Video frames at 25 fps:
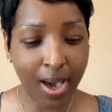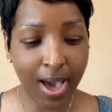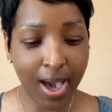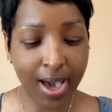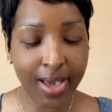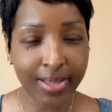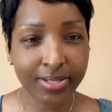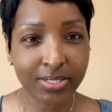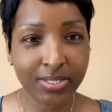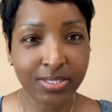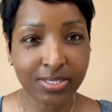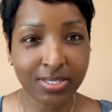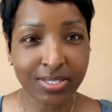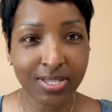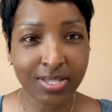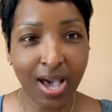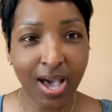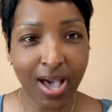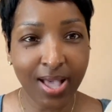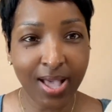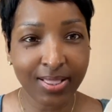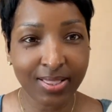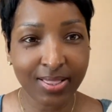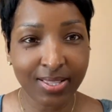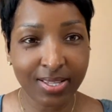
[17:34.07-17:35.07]
I just
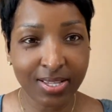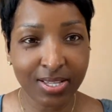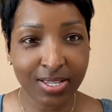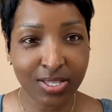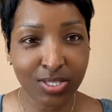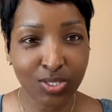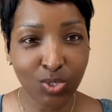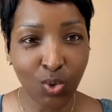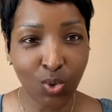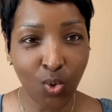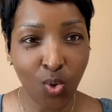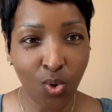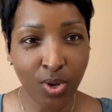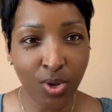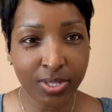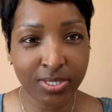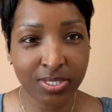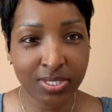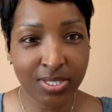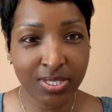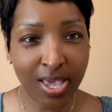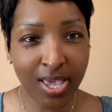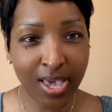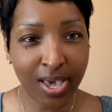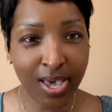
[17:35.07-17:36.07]
got these on
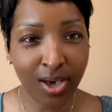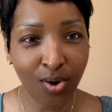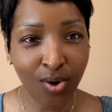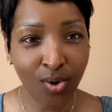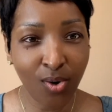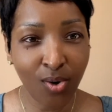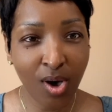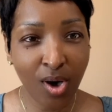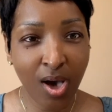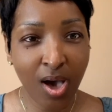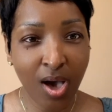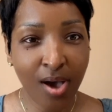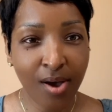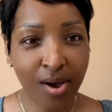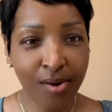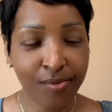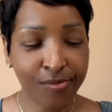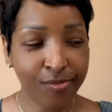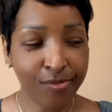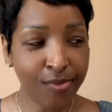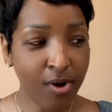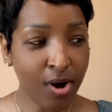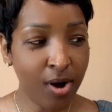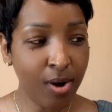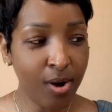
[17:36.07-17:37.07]
sale
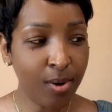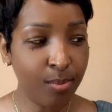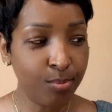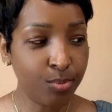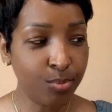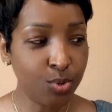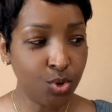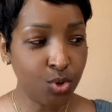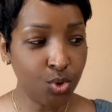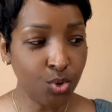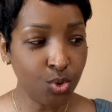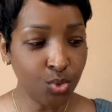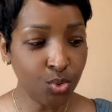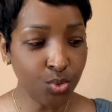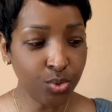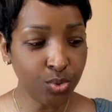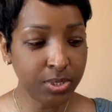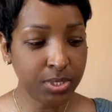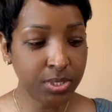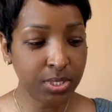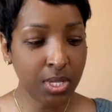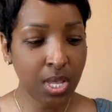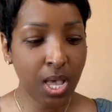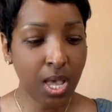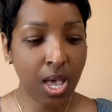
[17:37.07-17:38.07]
from Ukes,